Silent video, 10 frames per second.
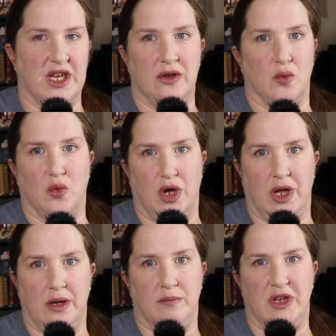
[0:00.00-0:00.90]
didn't
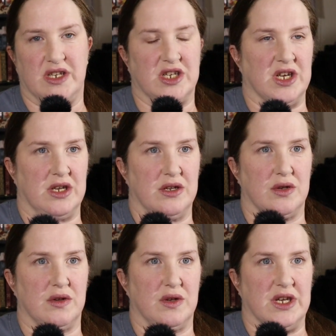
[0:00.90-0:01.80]
want me to
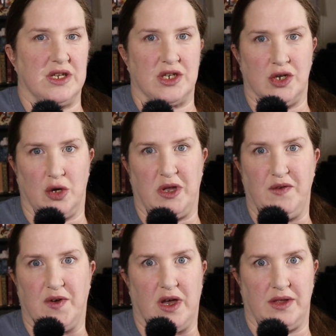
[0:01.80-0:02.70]
get to know
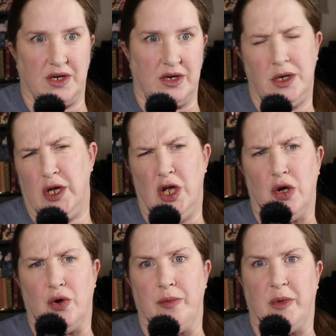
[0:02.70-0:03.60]
my father
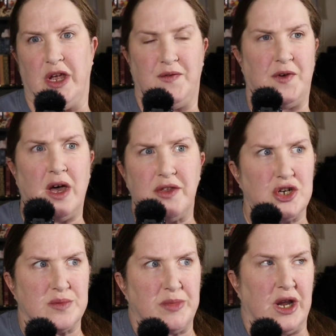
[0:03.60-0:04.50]
or my
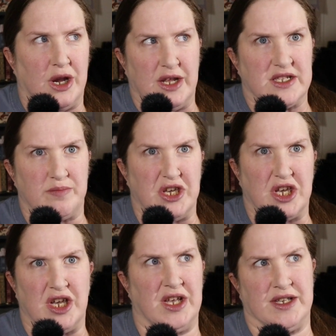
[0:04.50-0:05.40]
father's parents
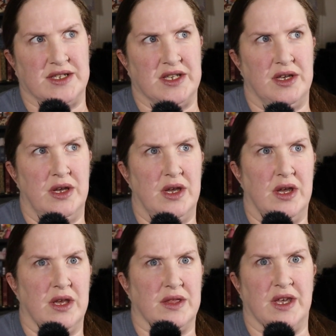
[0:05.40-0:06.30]
because
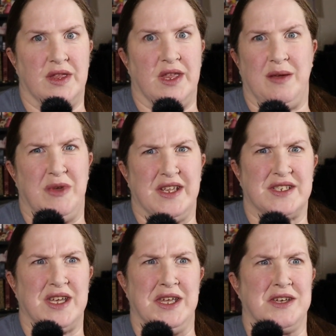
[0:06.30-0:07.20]
then they may
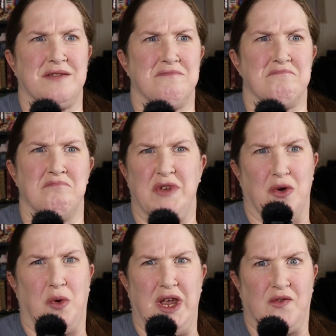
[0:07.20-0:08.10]
take me
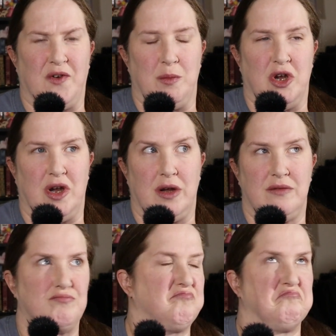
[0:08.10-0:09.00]
away from her,